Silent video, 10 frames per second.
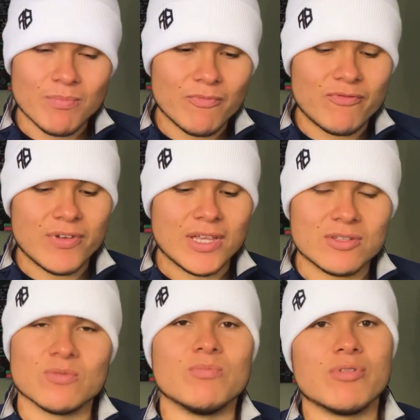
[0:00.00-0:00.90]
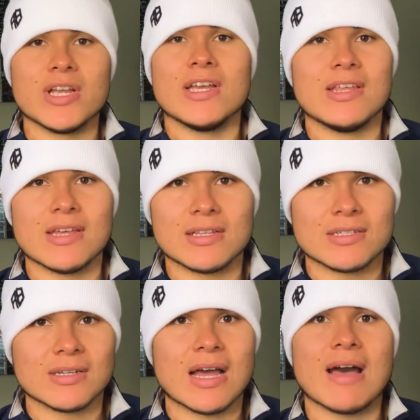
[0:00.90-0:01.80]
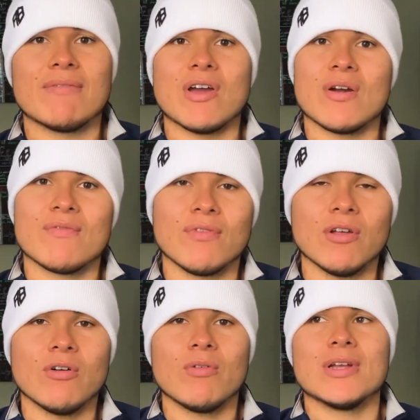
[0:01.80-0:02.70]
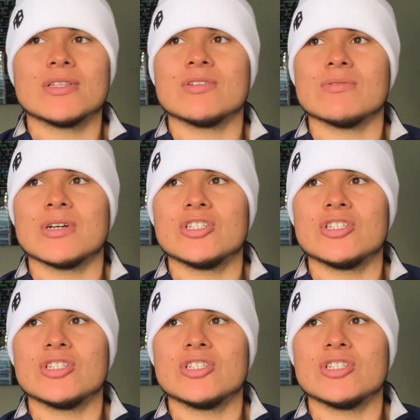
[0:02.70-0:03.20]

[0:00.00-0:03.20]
feet to breathe and to have airflow and to